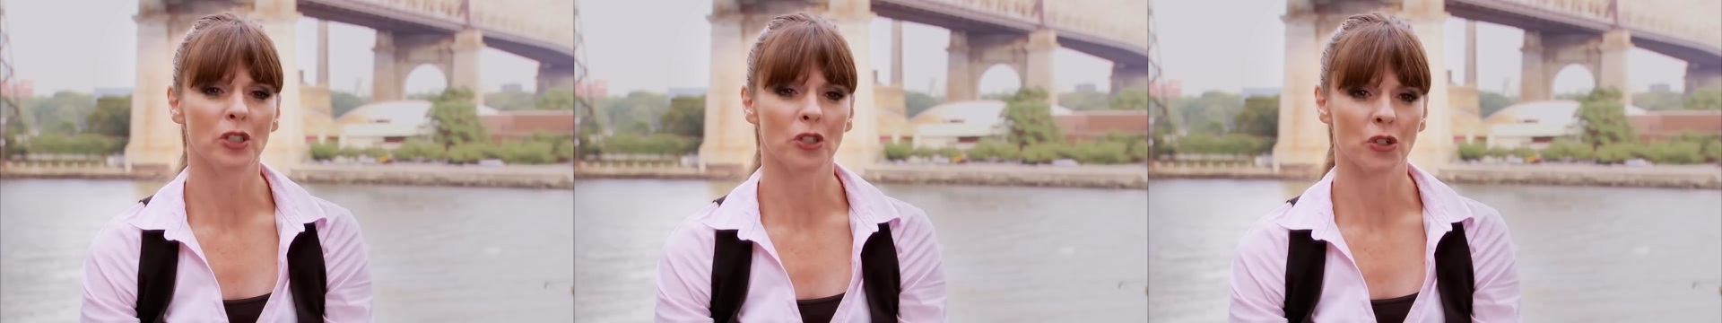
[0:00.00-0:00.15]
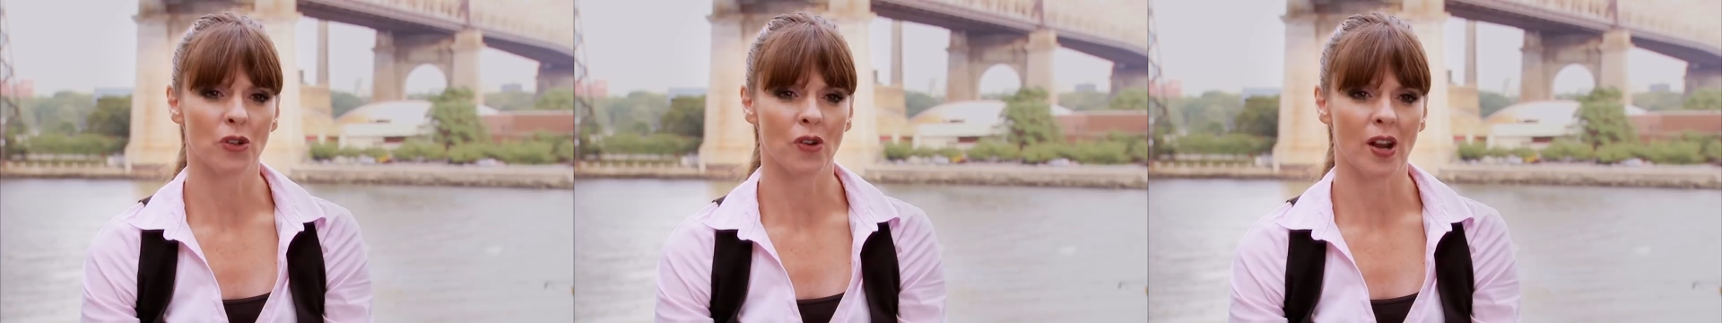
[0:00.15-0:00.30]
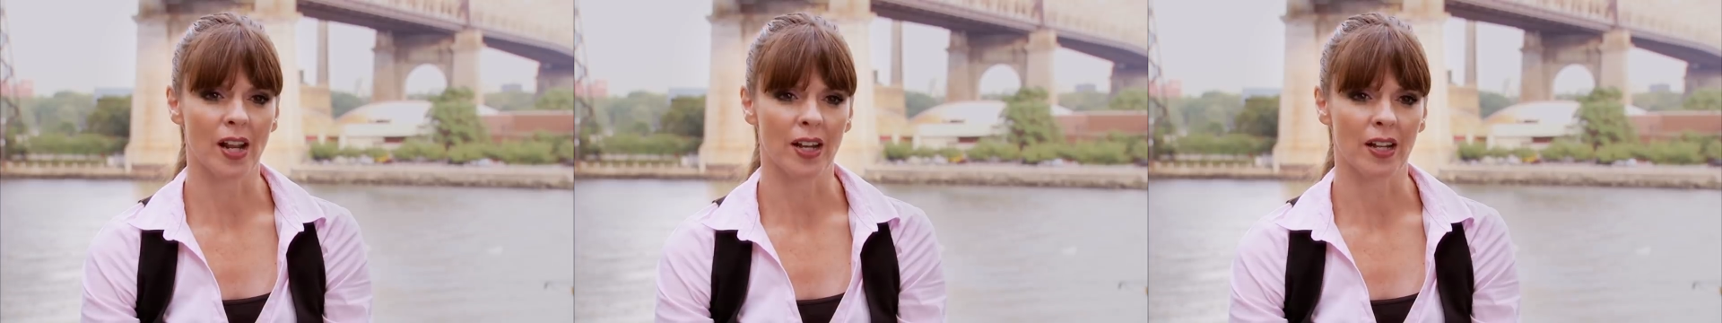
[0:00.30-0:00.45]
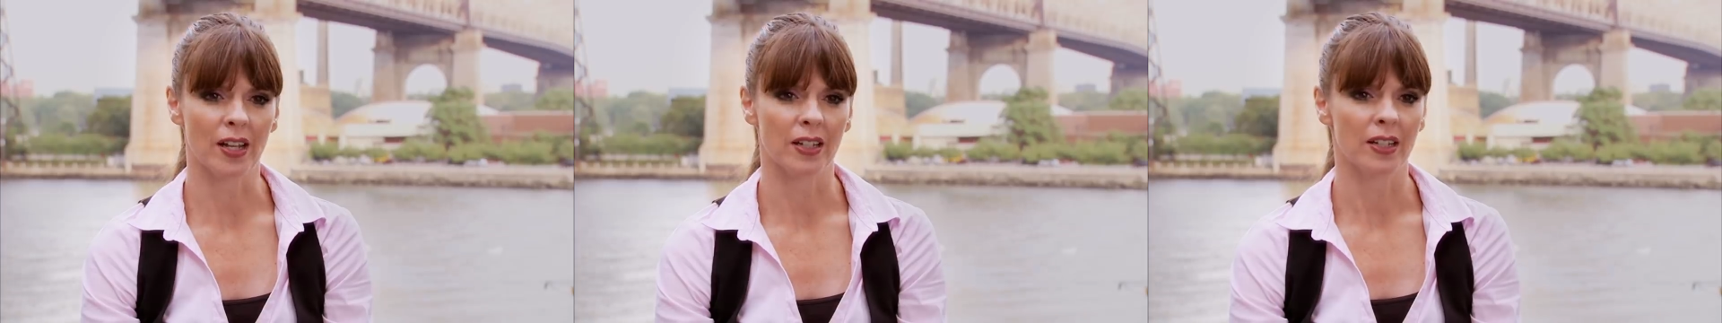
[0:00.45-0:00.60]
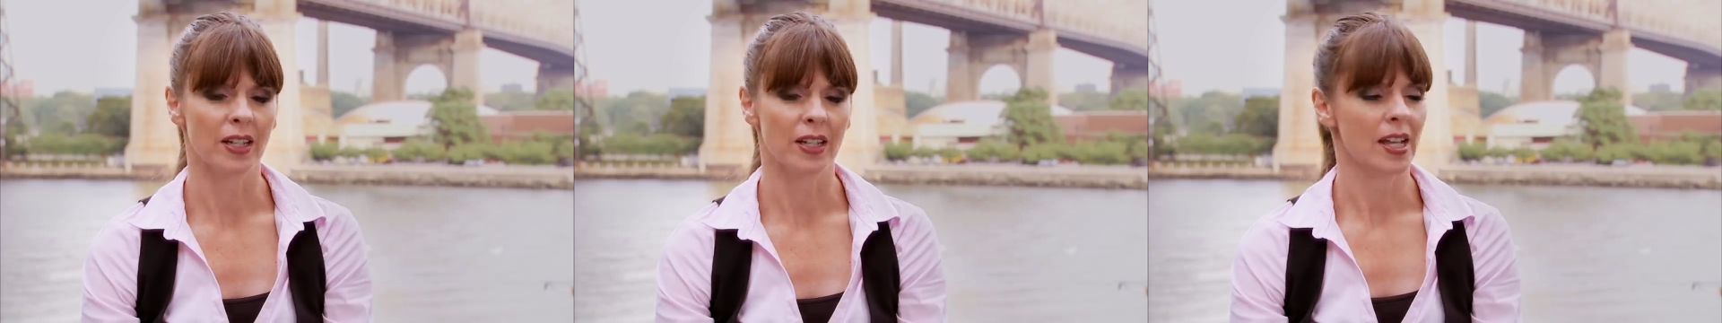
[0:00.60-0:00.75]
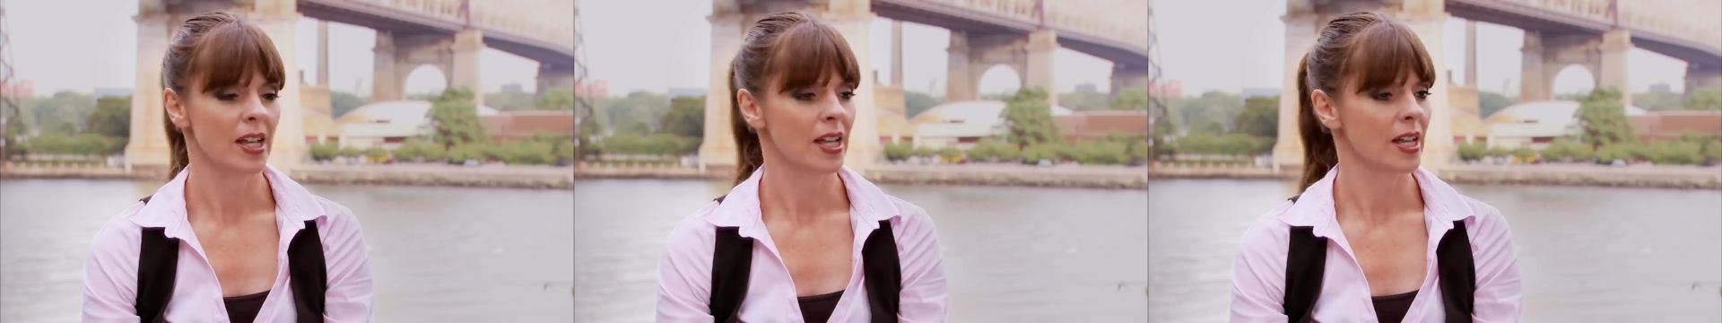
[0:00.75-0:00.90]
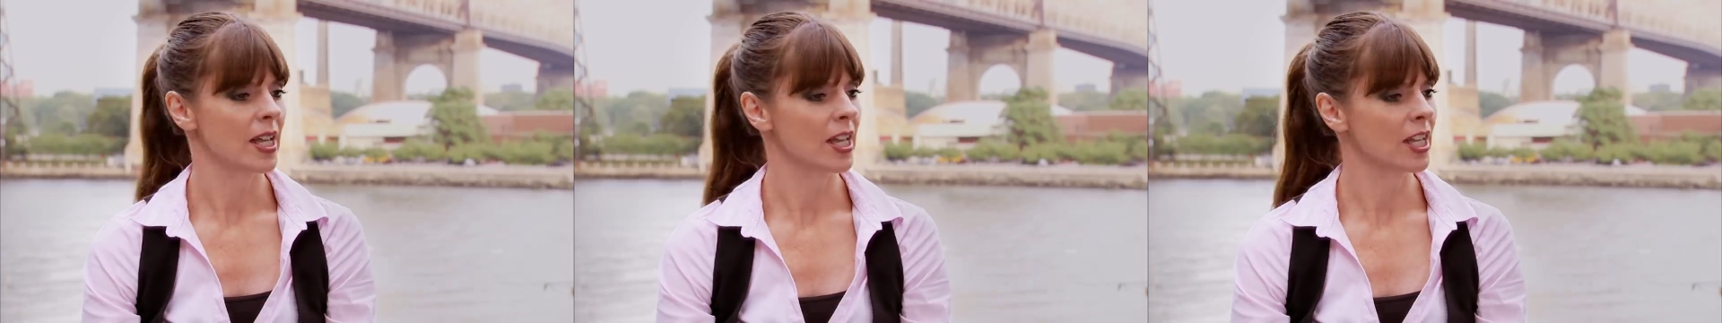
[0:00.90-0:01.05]
as a trainer
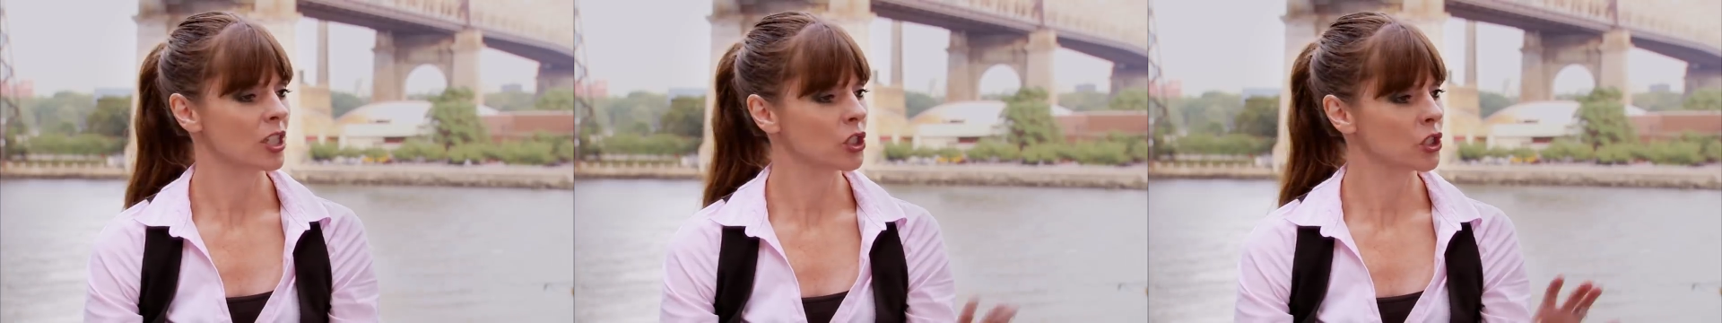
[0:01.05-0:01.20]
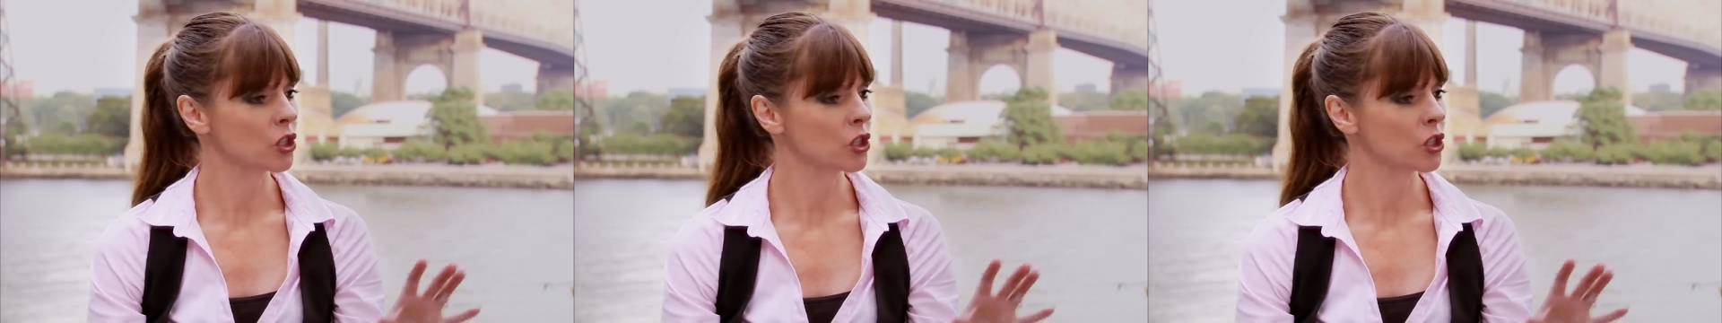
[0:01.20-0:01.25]
is